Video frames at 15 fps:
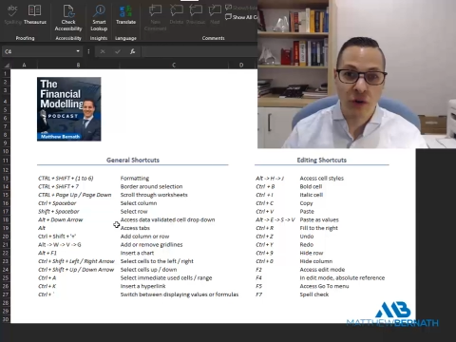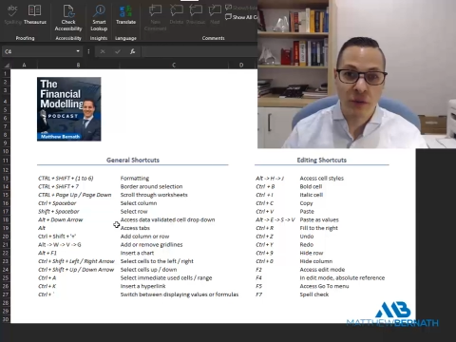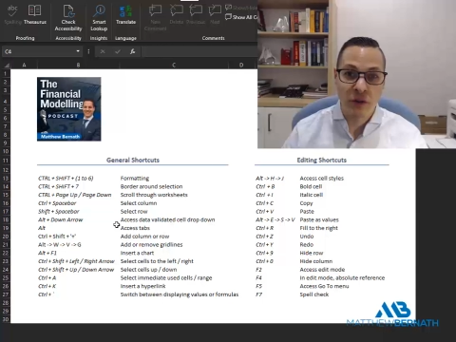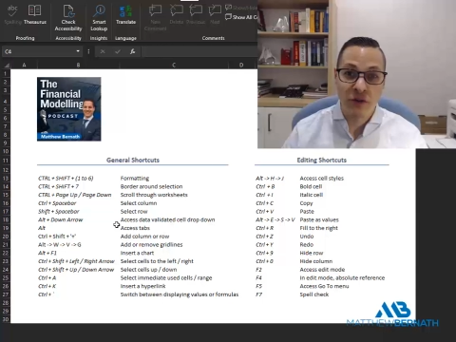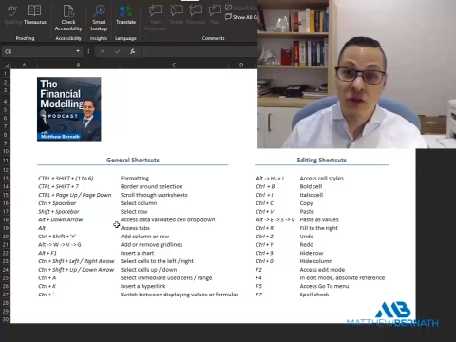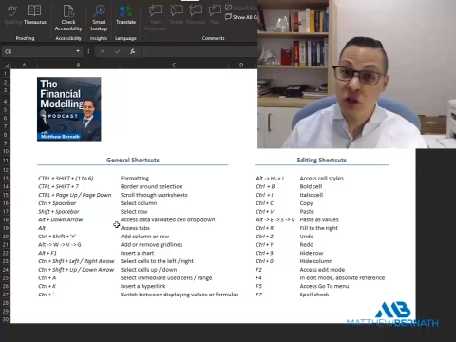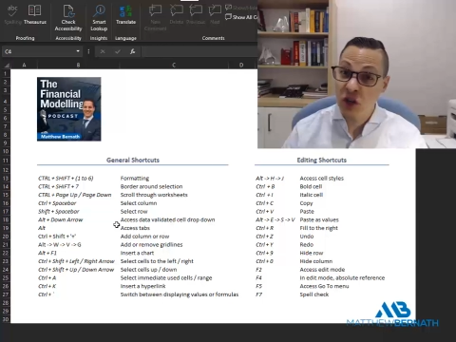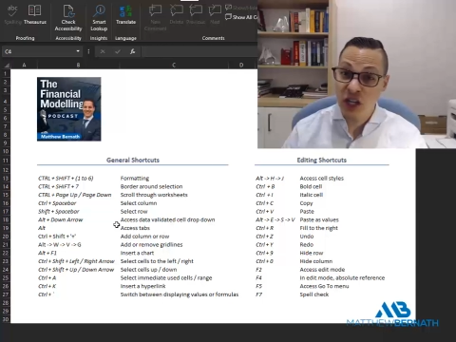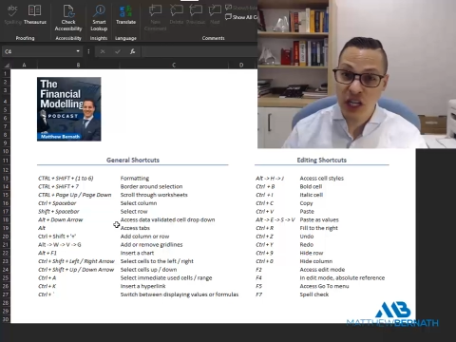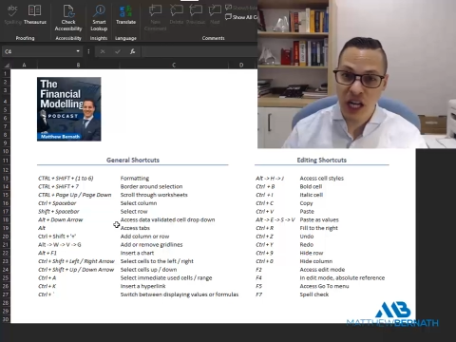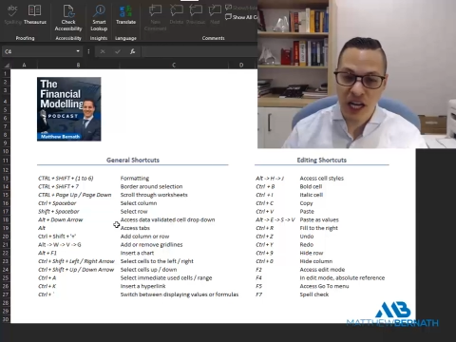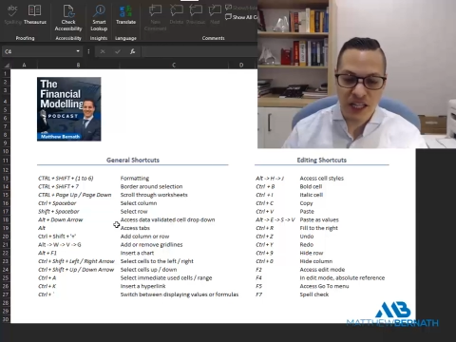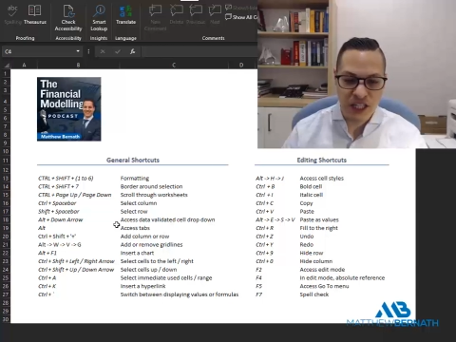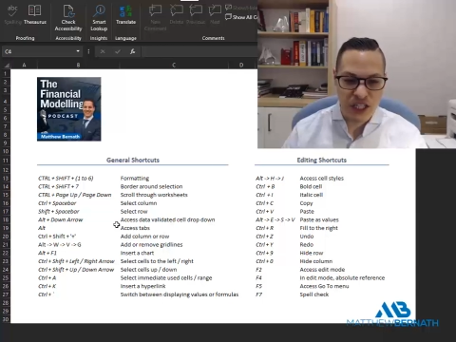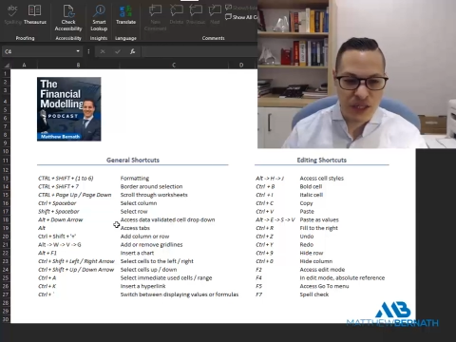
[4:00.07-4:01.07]
removes grid
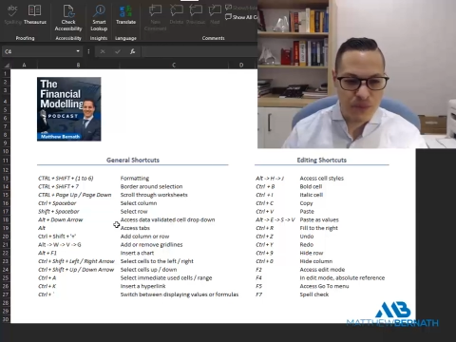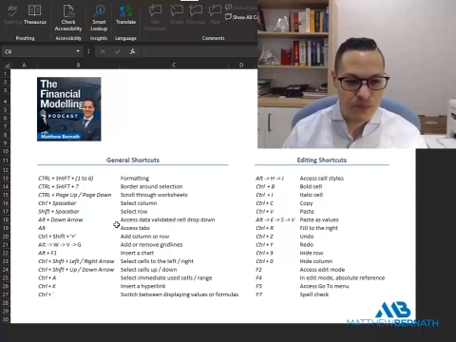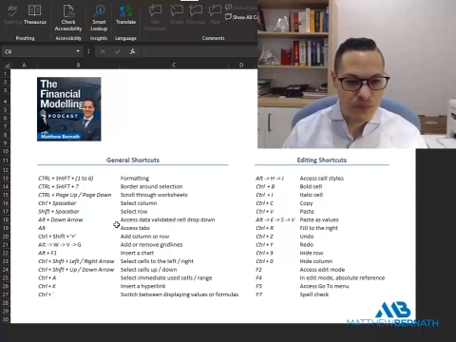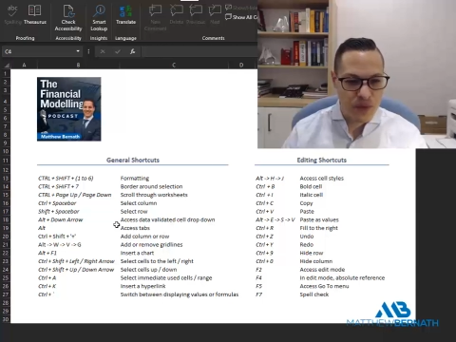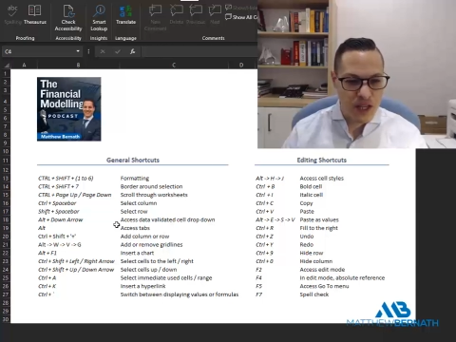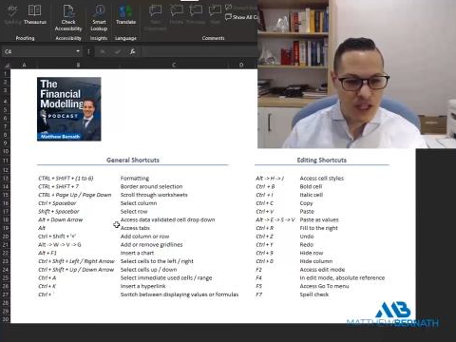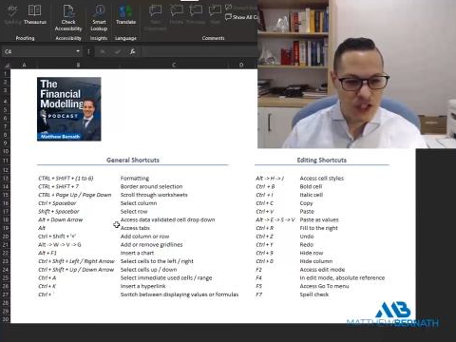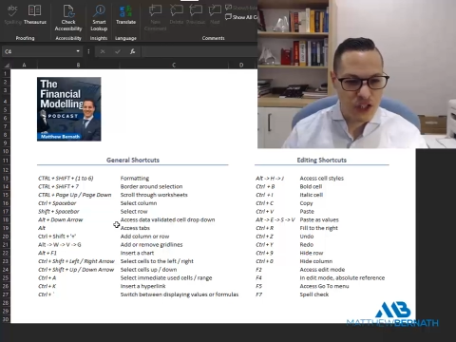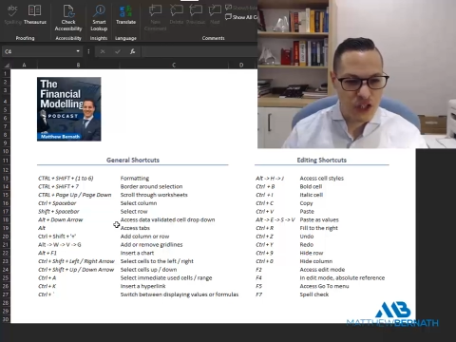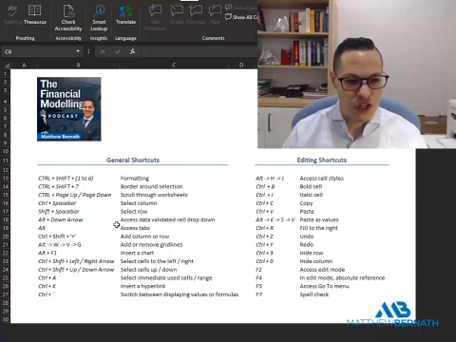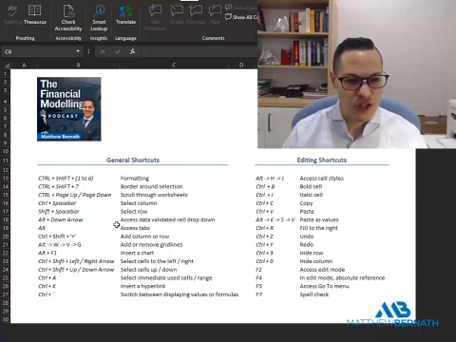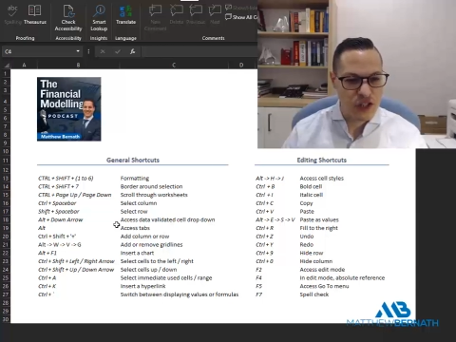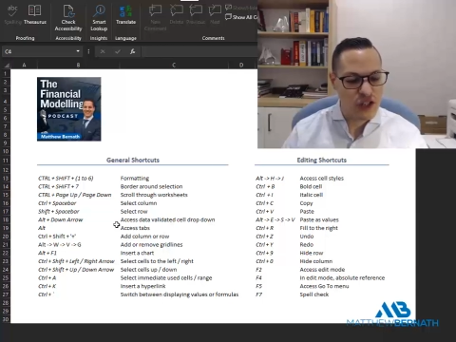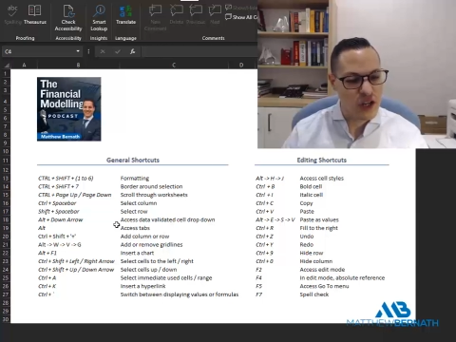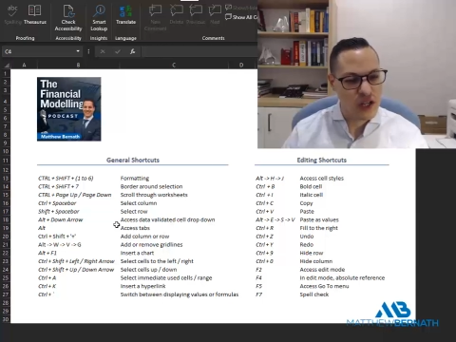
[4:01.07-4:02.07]
lines. So
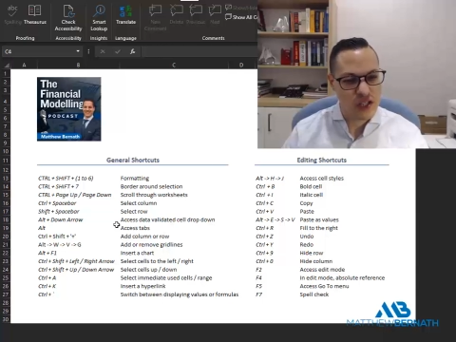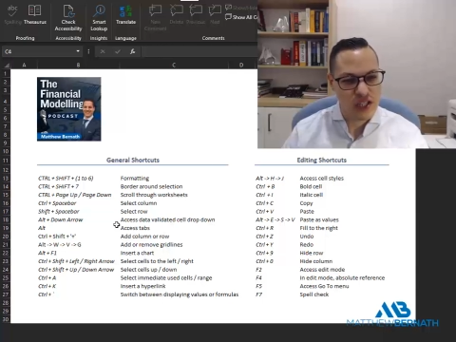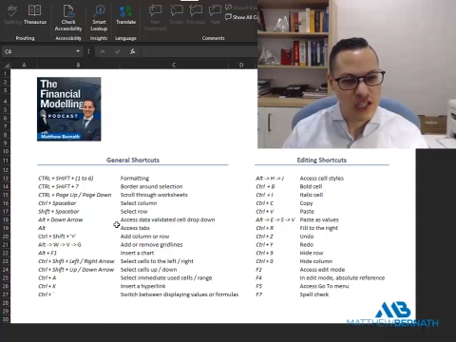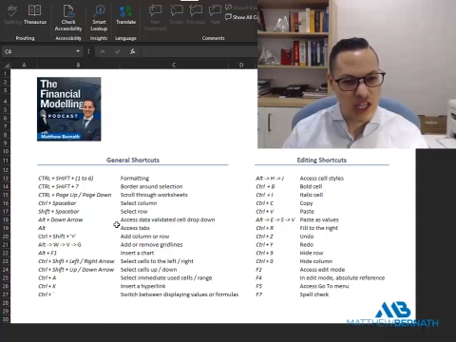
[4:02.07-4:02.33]
as you can see,